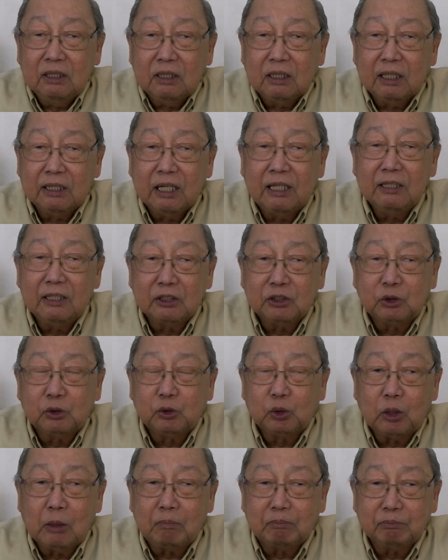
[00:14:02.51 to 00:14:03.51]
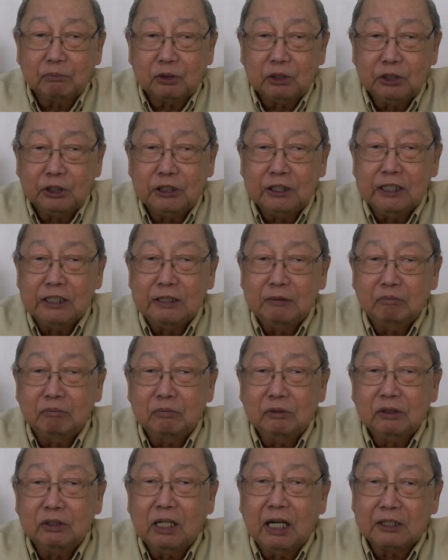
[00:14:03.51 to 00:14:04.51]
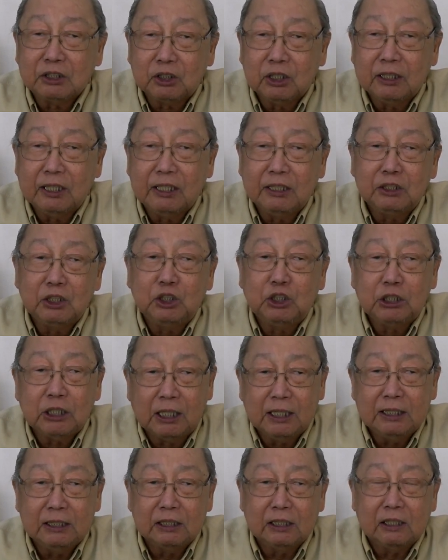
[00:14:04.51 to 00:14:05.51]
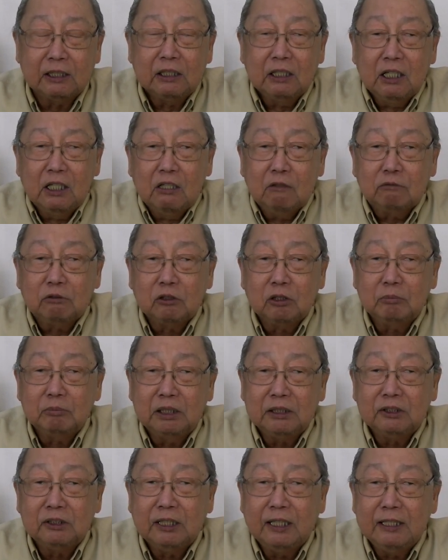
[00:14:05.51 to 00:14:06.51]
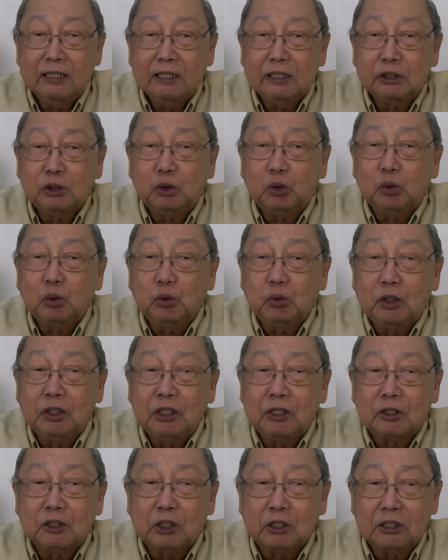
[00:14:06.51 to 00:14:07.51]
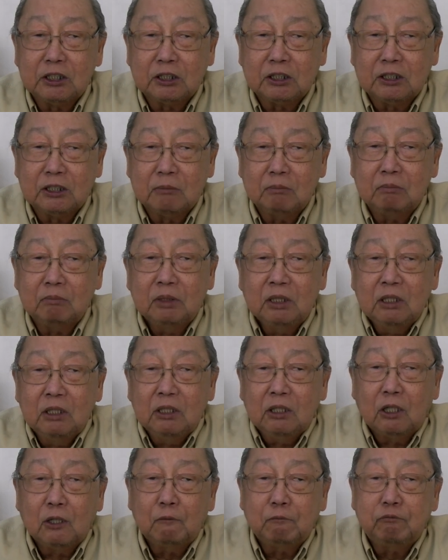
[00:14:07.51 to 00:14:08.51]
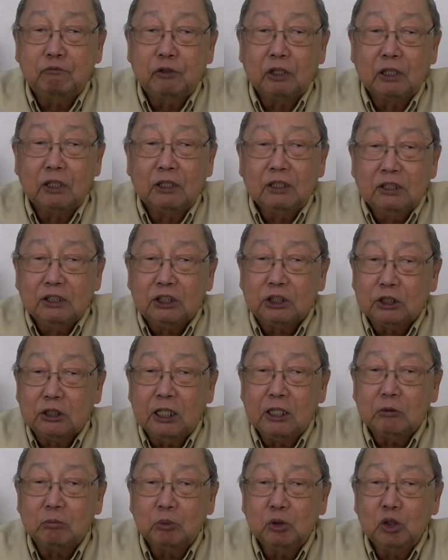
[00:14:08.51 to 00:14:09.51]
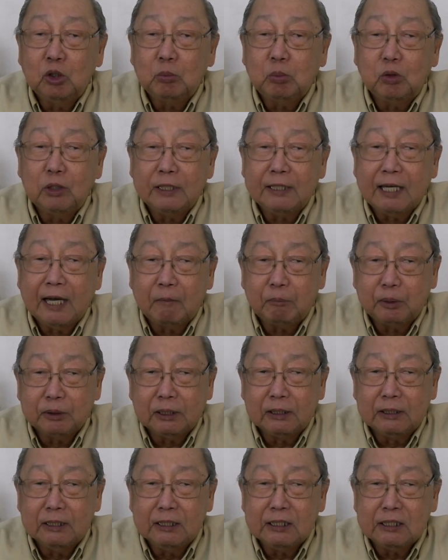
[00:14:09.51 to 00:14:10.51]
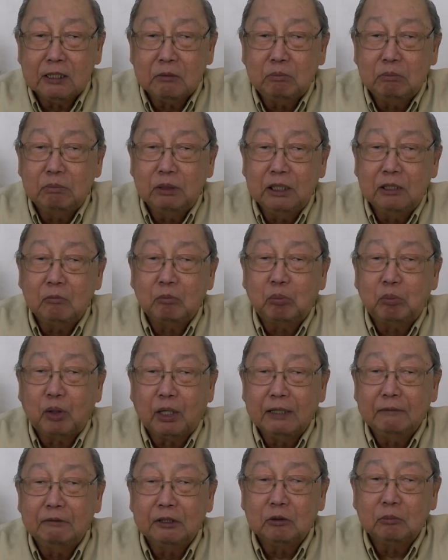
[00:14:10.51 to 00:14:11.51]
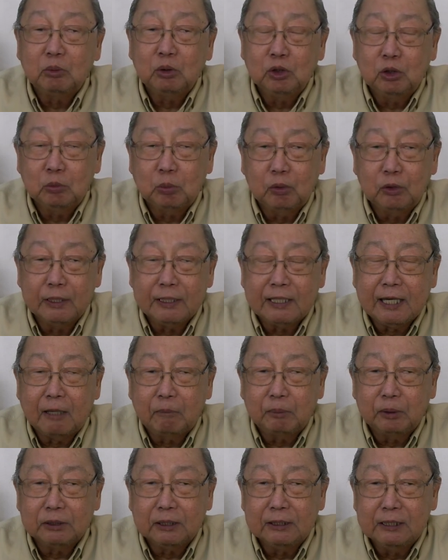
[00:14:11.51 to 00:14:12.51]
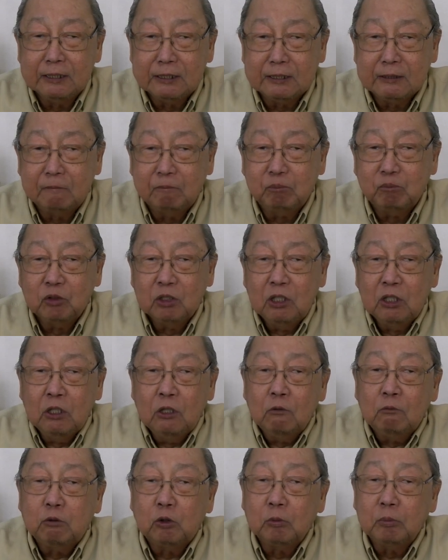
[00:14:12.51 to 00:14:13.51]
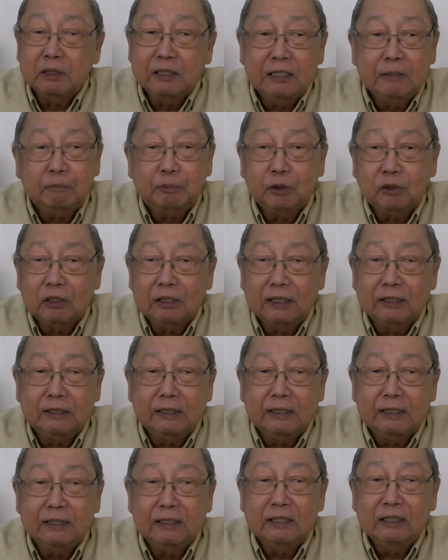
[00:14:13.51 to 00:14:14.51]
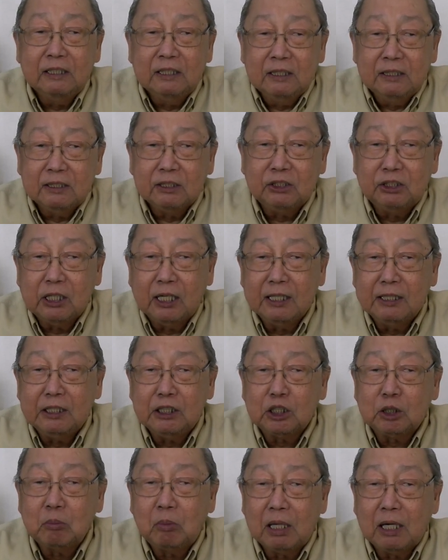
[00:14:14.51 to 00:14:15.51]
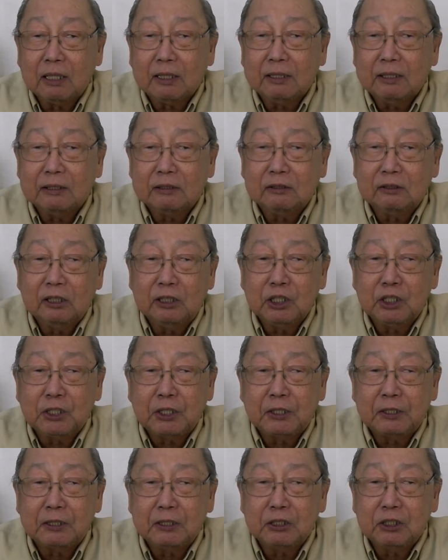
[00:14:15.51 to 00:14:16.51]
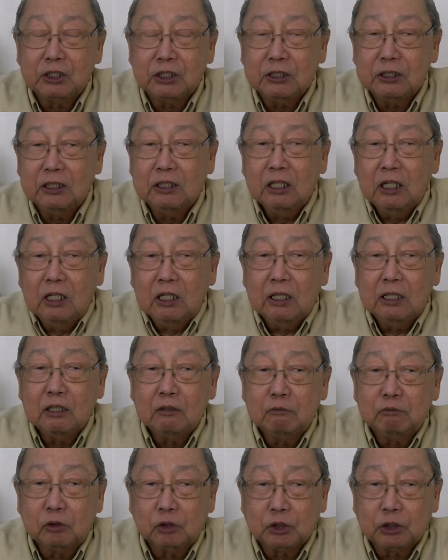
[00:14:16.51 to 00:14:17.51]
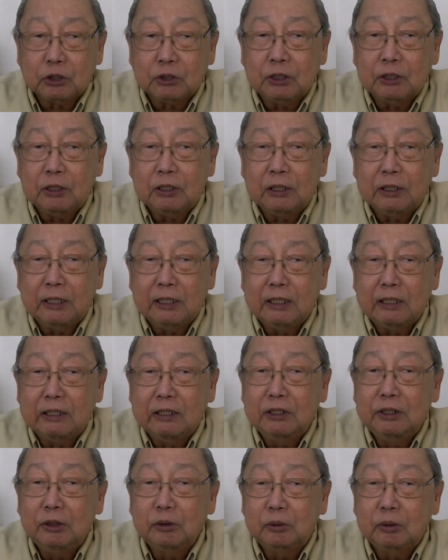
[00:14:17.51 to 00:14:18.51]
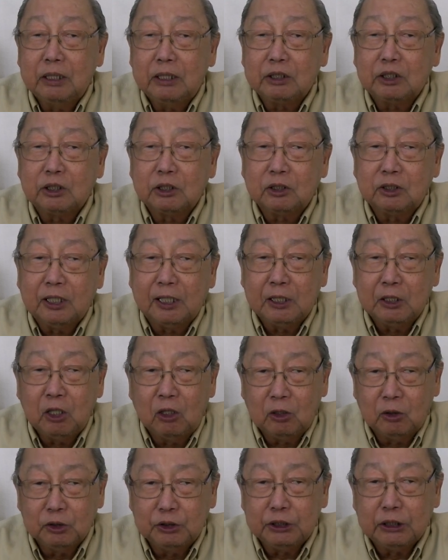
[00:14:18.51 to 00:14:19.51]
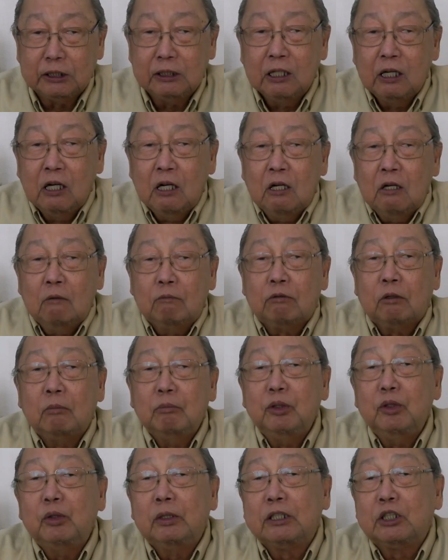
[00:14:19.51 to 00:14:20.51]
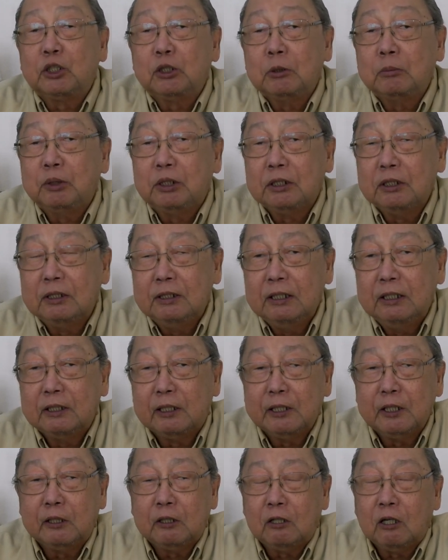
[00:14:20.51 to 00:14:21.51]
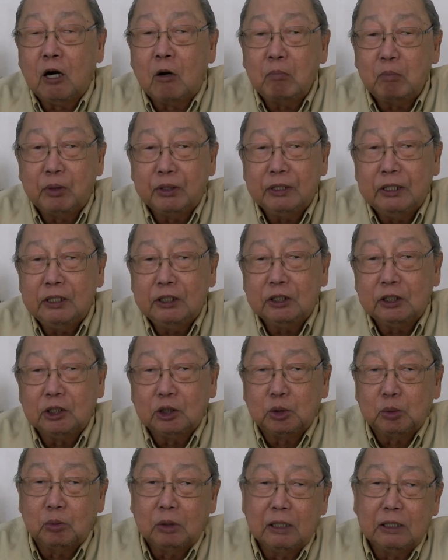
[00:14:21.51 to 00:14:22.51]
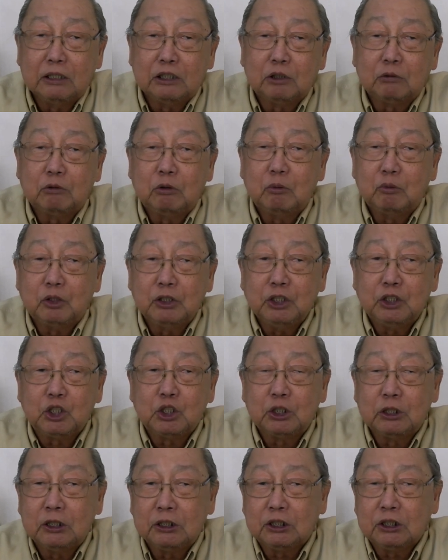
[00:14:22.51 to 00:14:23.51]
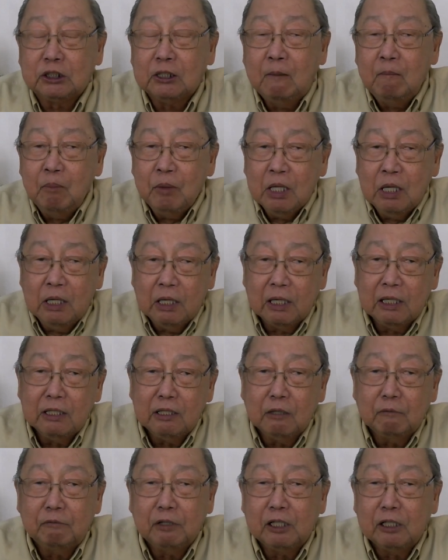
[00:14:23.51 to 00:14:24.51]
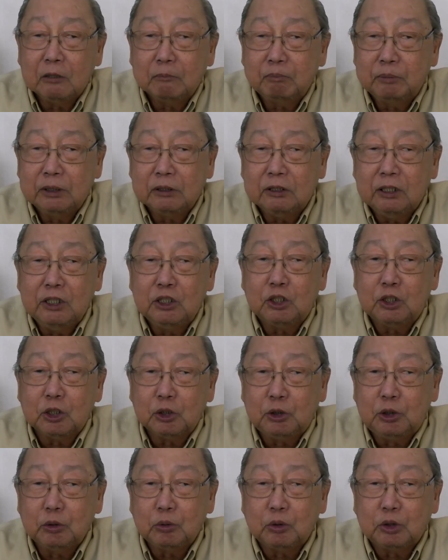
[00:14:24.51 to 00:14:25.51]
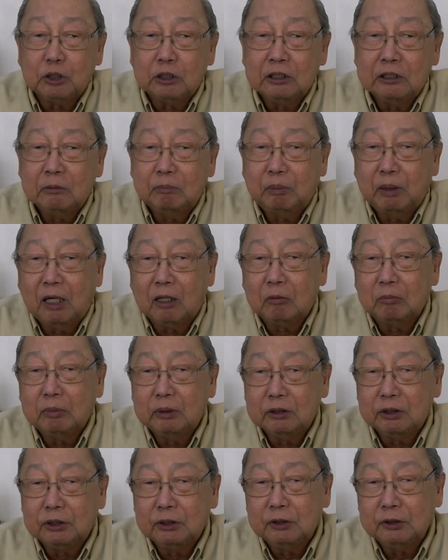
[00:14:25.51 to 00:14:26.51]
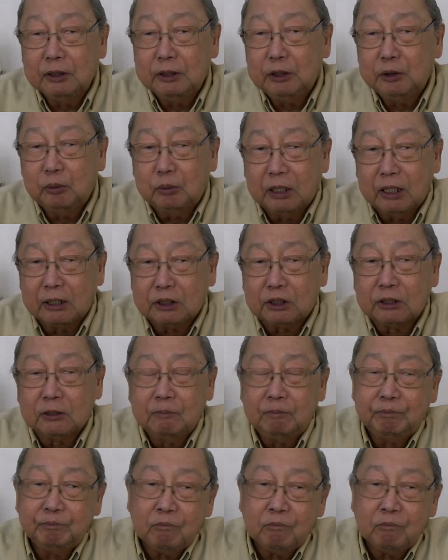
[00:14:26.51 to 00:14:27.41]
And then the Trump regime castigated China for maintaining a two-tier system of state monopoly capitalism and private monopoly capitalism, for manipulating the Chinese market and currency, and for stealing U.S. technology from U.S. subsidiary companies, as well as from research and development institutes and departments in the U.S.